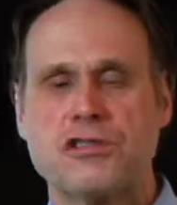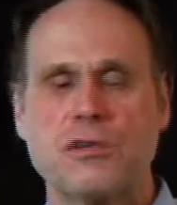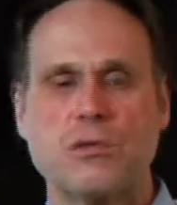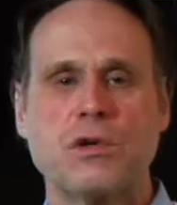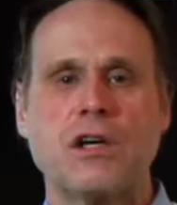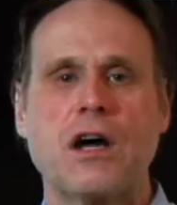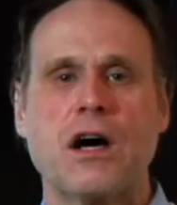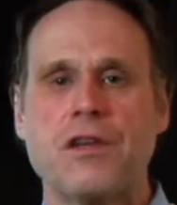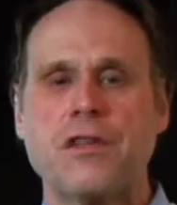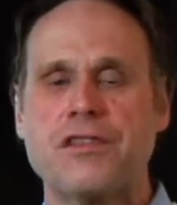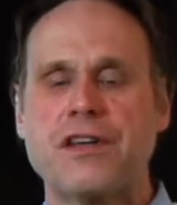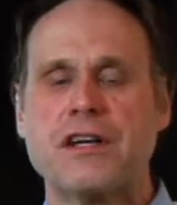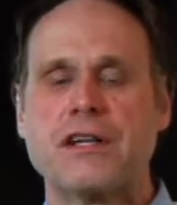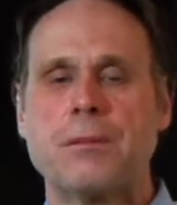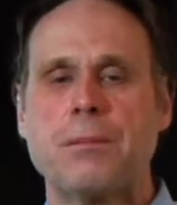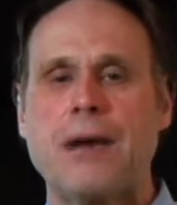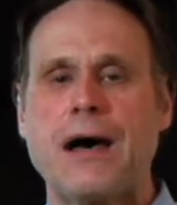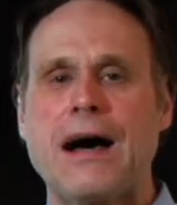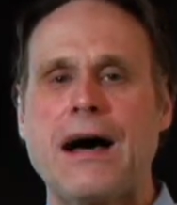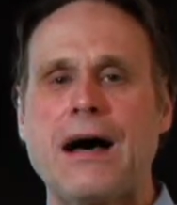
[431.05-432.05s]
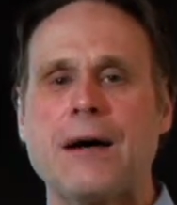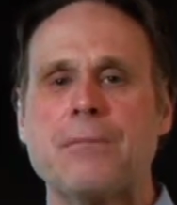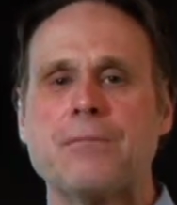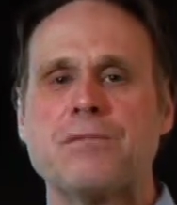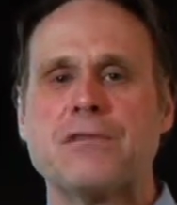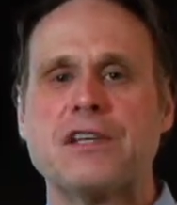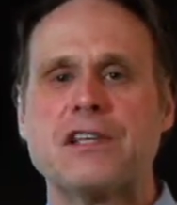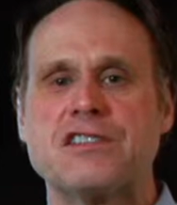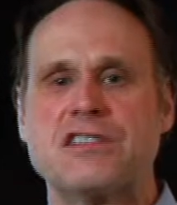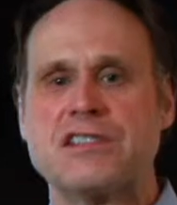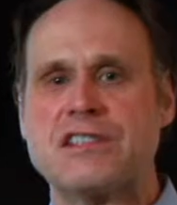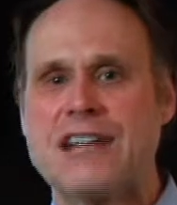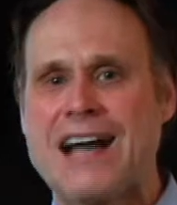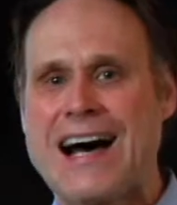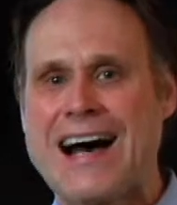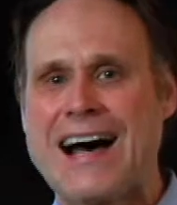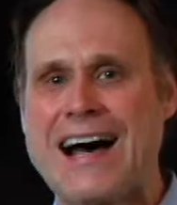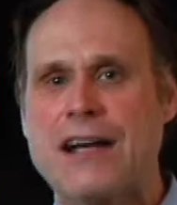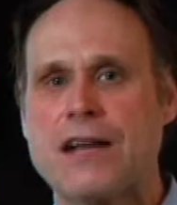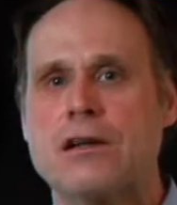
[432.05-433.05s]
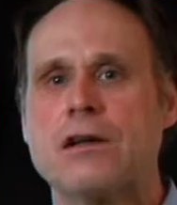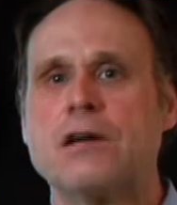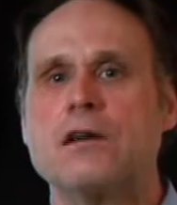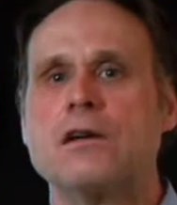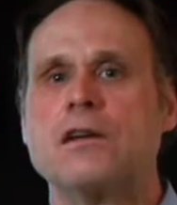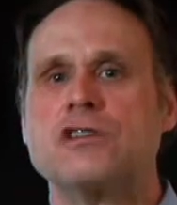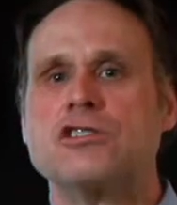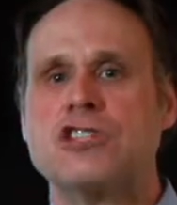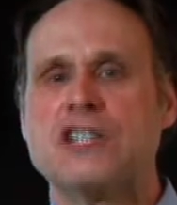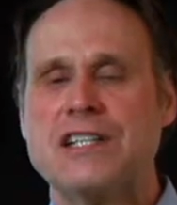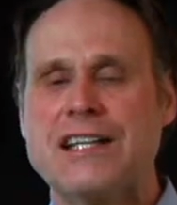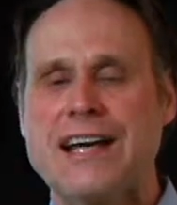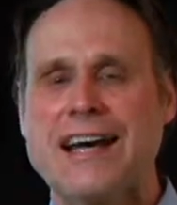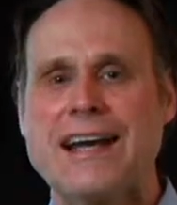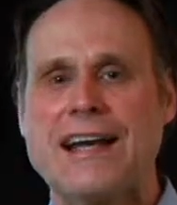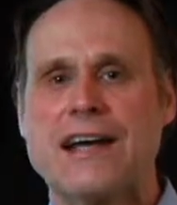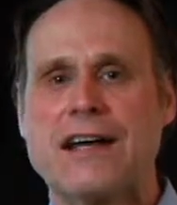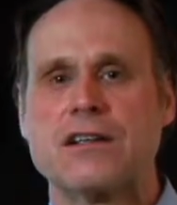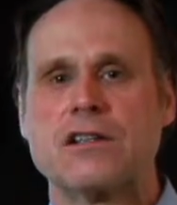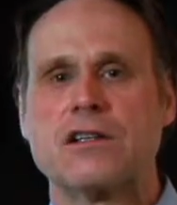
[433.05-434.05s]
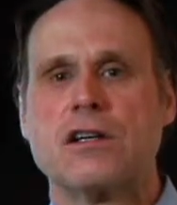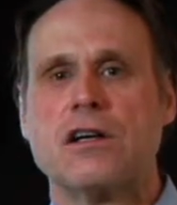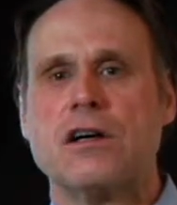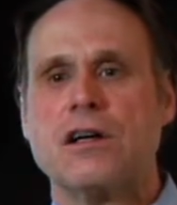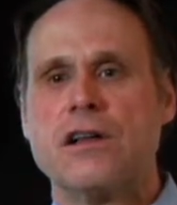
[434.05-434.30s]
that we all think about that's not genetic,